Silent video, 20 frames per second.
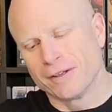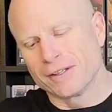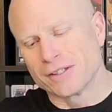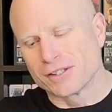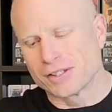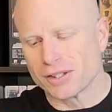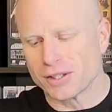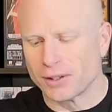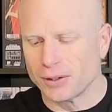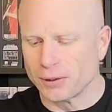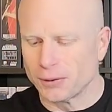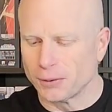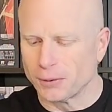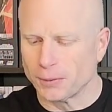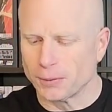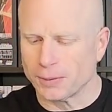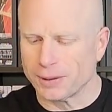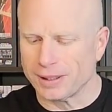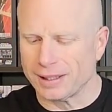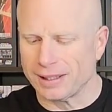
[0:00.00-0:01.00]

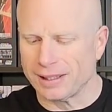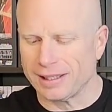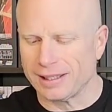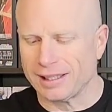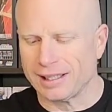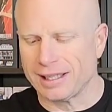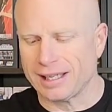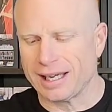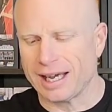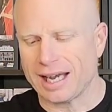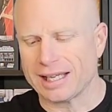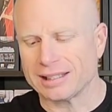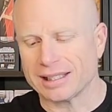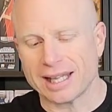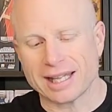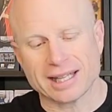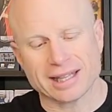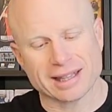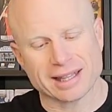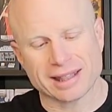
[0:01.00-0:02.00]
So I
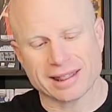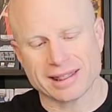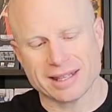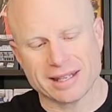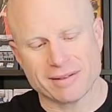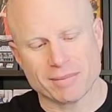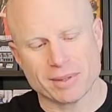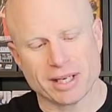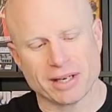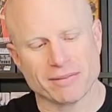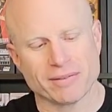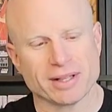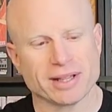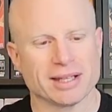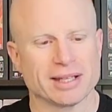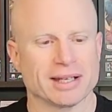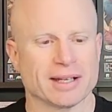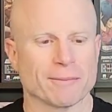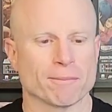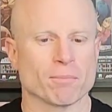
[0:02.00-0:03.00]
like the theme and
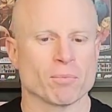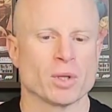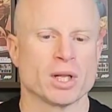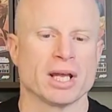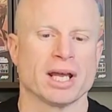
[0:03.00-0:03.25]
everything.